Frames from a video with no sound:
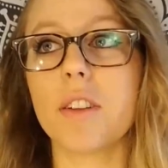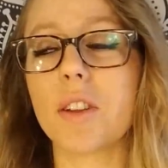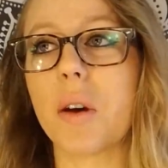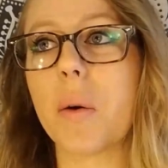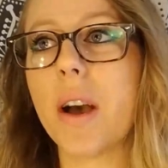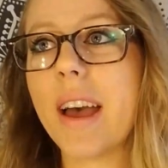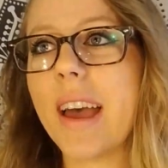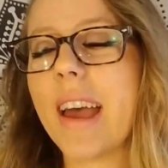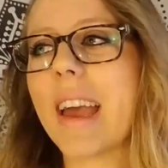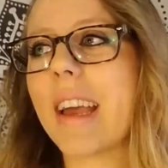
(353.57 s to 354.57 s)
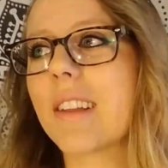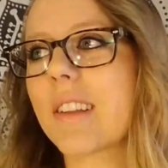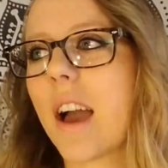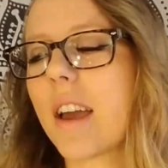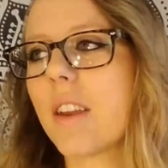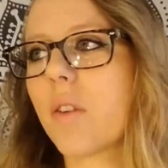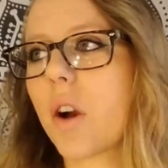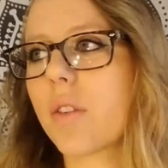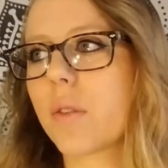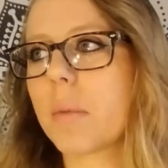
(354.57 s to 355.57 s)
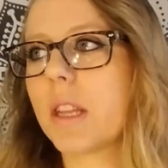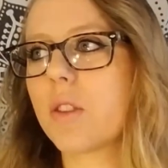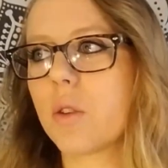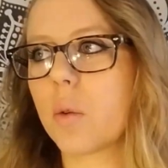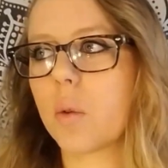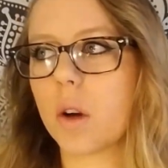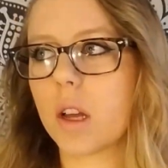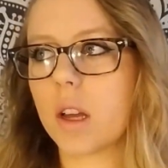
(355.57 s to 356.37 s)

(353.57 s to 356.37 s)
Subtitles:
So it's kind of hard for me to,